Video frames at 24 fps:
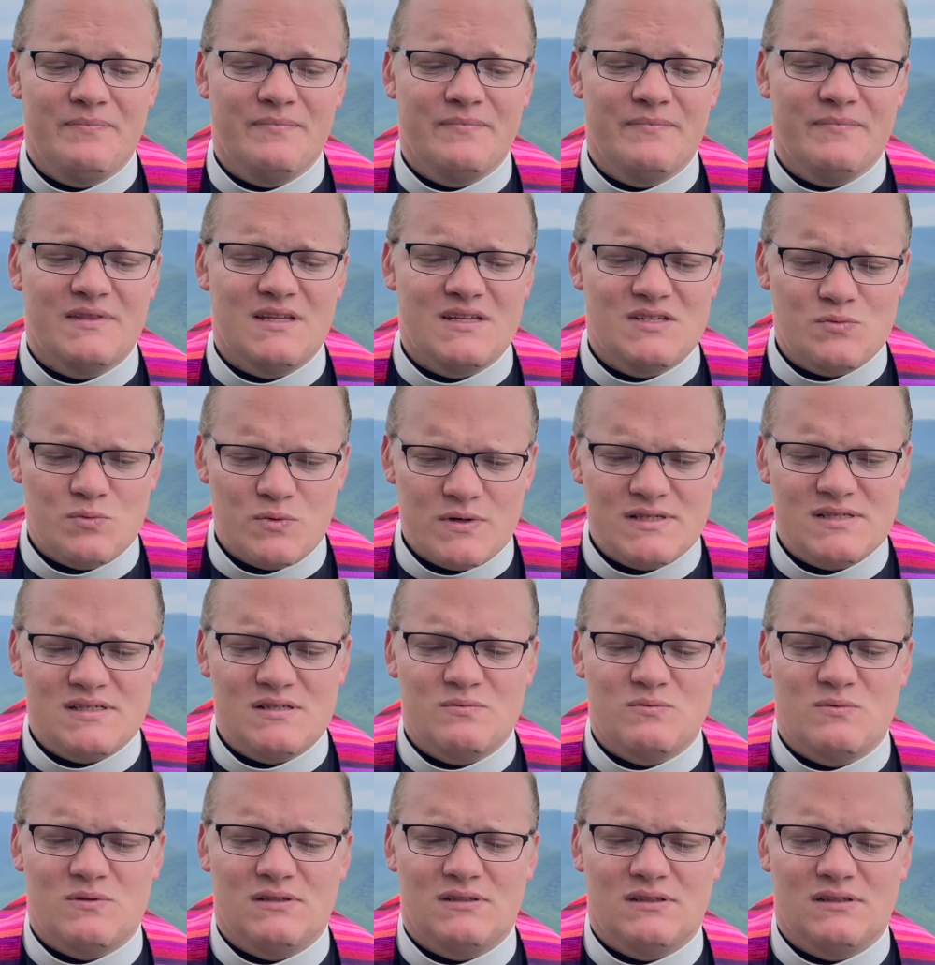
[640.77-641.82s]
This
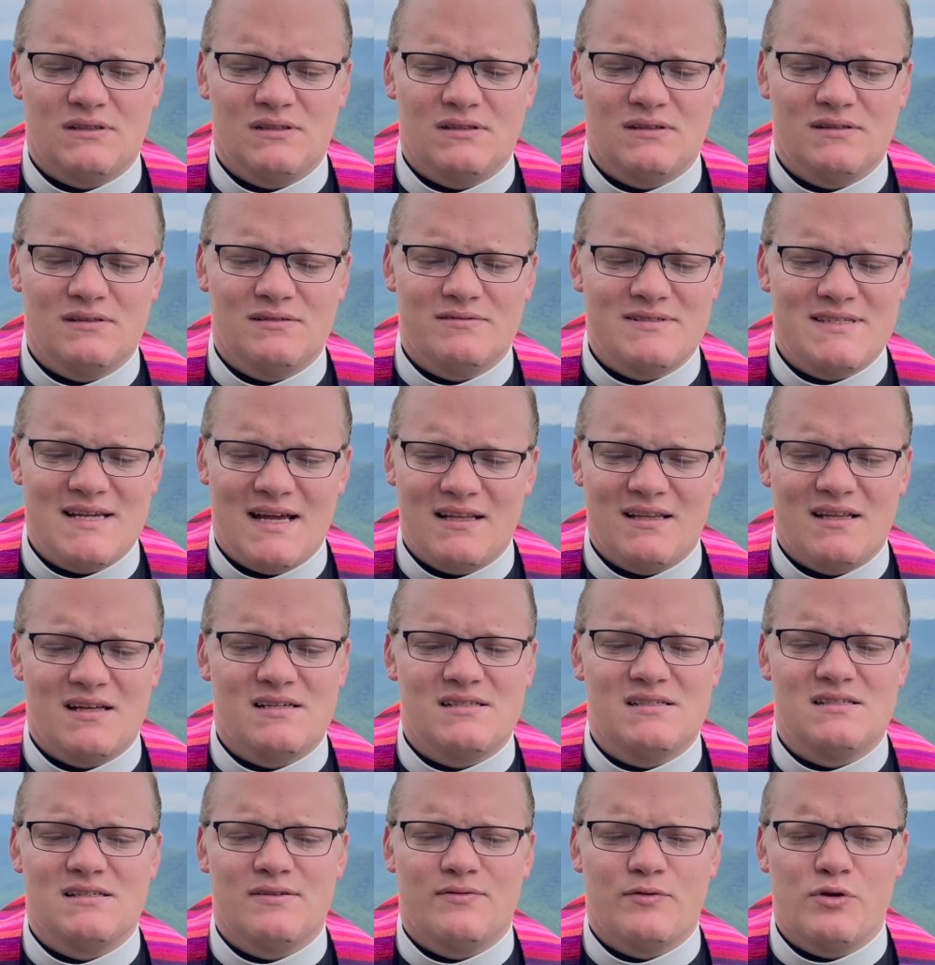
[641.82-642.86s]
wisdom will tell
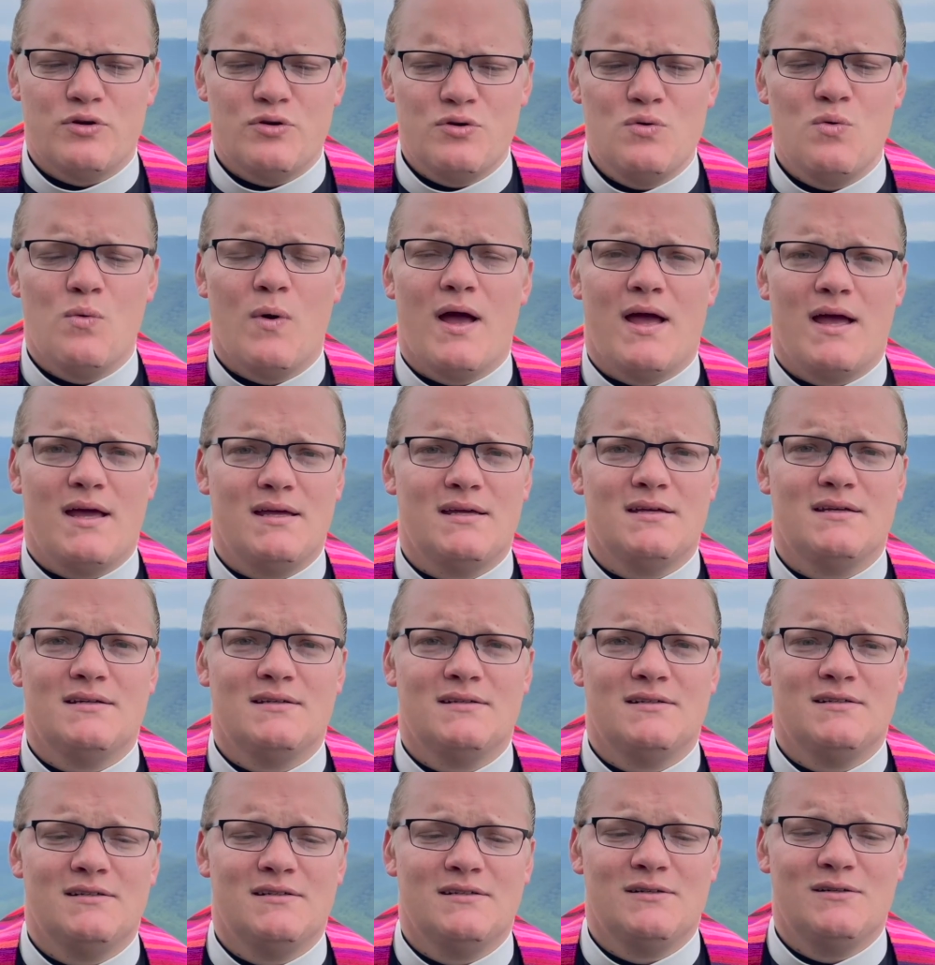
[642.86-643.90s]
us of a new way
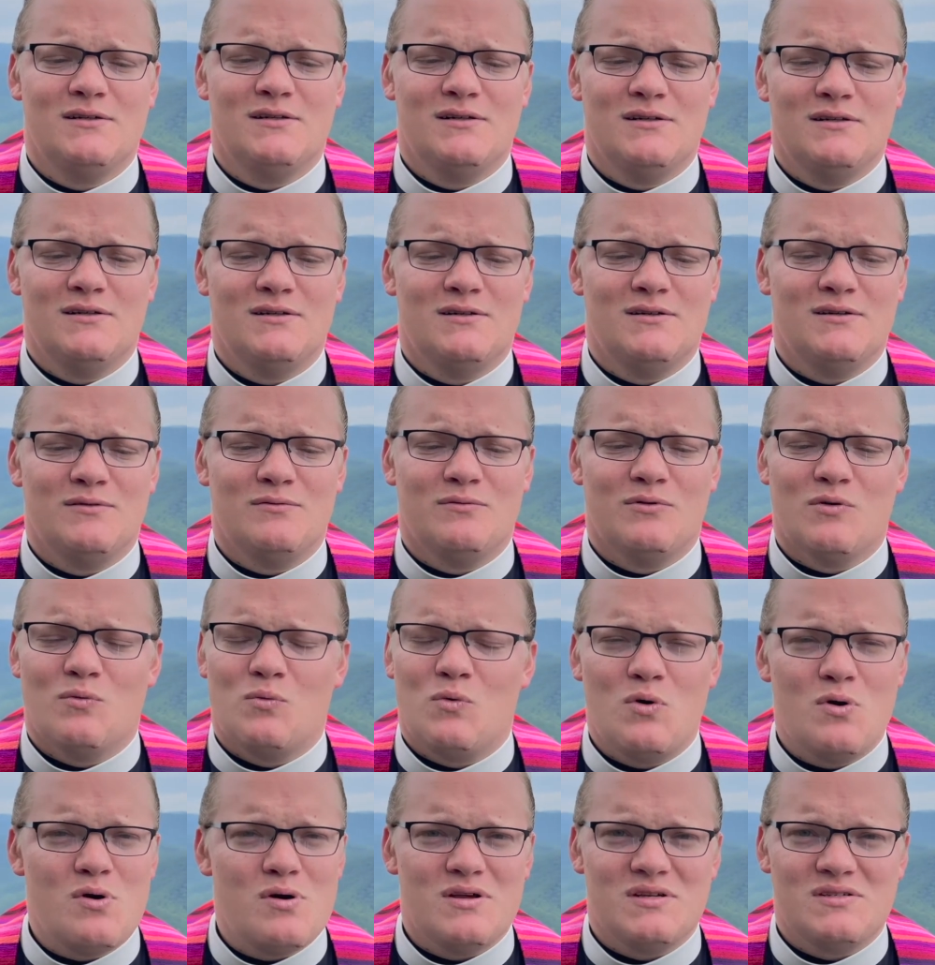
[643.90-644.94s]
where
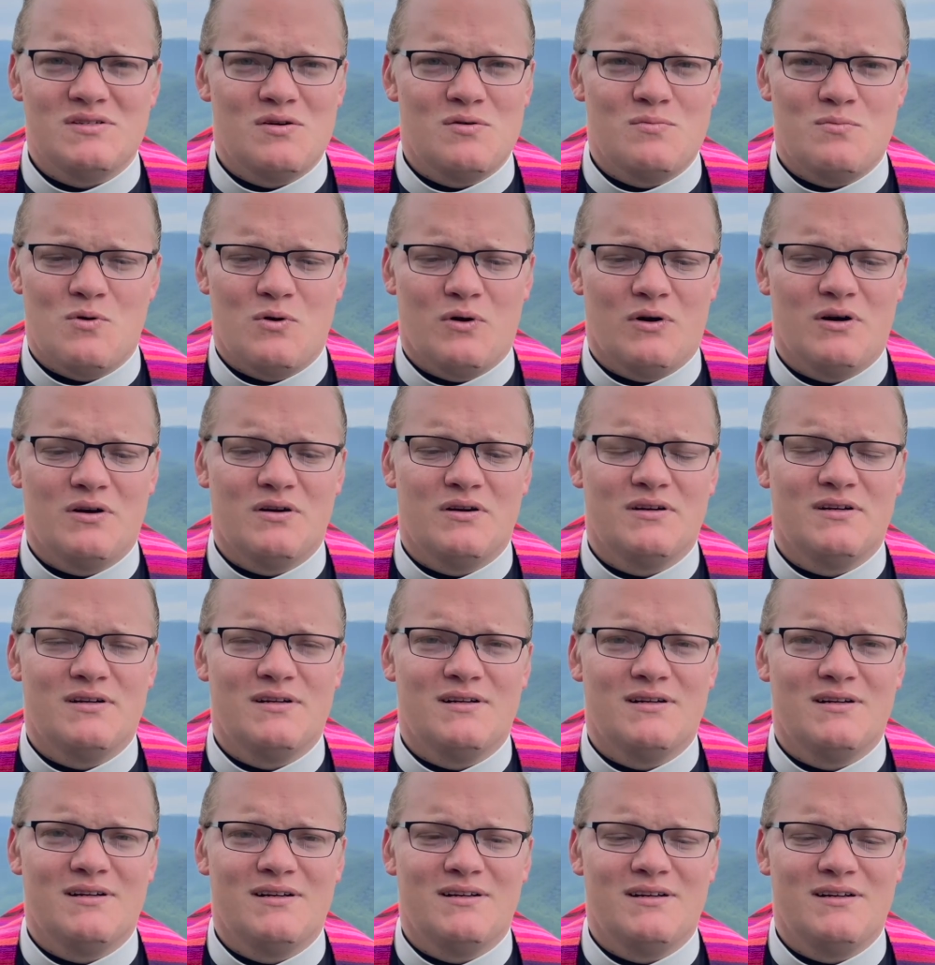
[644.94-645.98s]
war is no more
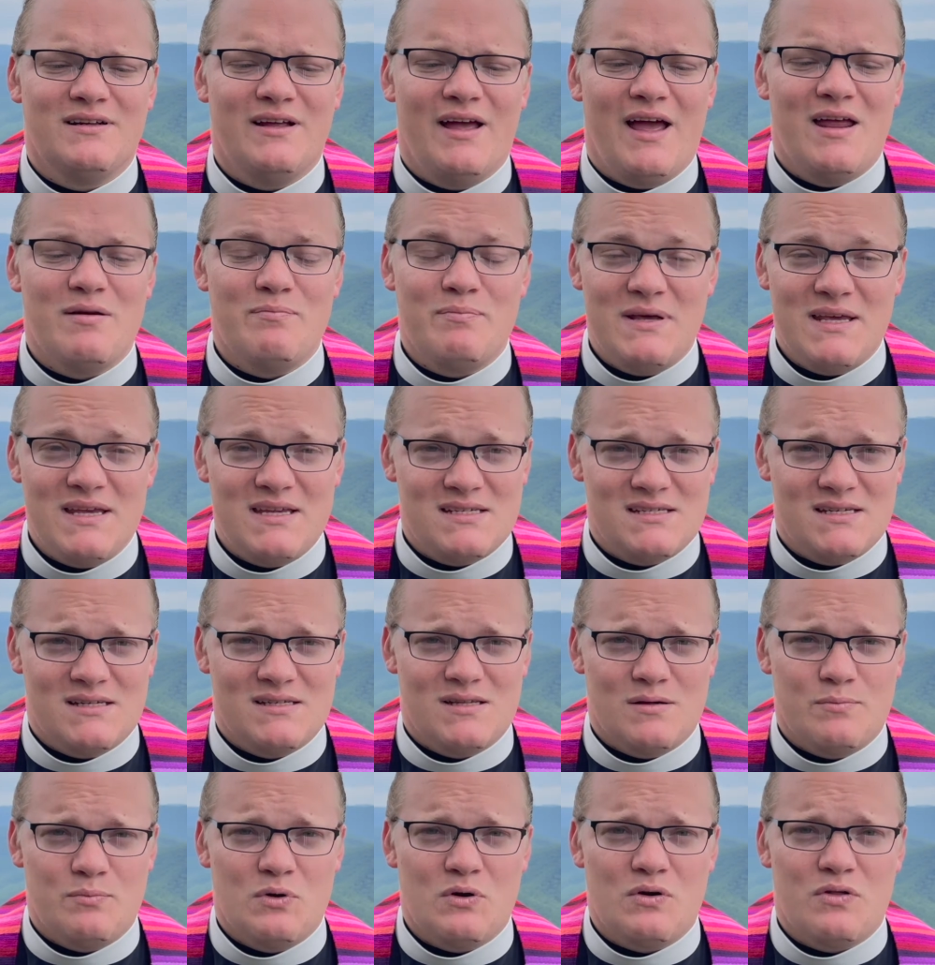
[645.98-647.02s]
and peace is
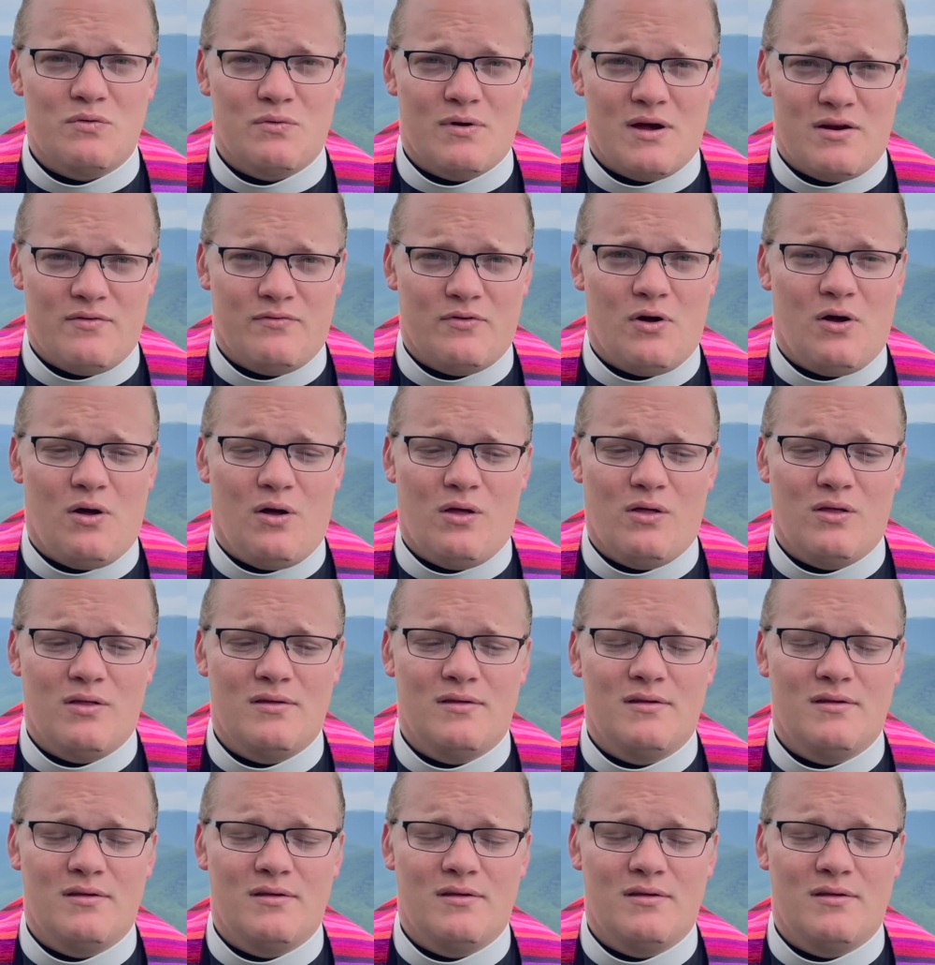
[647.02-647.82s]
the birthright of all.